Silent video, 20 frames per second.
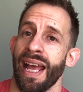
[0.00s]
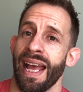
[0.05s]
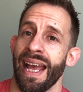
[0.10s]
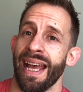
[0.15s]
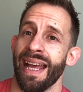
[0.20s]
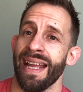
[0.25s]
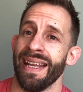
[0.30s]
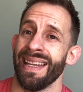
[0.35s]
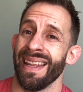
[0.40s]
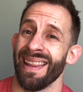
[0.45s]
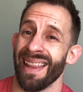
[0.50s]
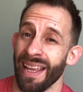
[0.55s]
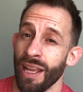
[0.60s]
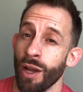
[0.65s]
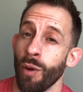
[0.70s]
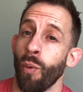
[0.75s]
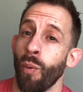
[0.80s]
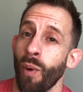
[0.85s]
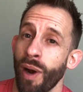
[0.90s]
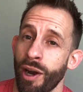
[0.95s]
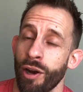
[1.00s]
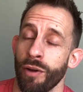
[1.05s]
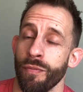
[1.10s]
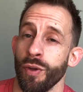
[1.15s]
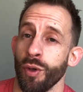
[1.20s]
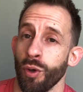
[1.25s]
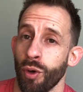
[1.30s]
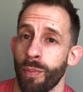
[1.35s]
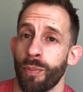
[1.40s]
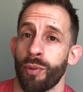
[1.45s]
and they are aware of
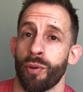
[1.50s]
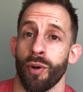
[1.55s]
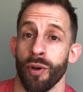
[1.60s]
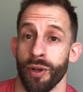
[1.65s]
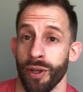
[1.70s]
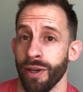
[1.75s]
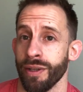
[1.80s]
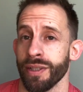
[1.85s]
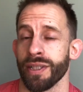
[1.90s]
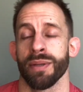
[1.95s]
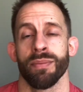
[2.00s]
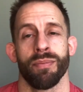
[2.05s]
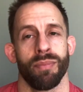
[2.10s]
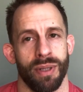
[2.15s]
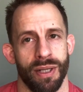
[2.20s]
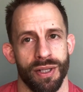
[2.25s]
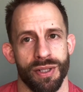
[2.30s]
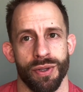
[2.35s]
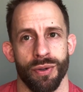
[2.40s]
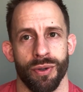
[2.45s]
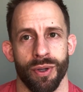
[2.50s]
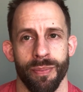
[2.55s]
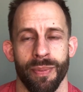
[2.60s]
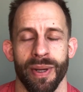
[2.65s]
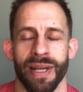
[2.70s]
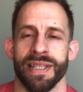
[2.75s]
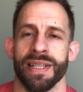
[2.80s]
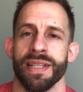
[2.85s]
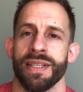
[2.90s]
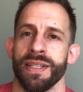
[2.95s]
your product plus your
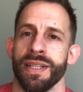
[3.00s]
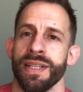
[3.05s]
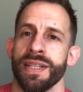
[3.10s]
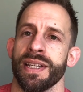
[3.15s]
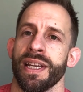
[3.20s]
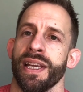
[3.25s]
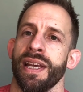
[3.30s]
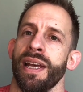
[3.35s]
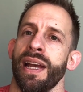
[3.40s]
competitors,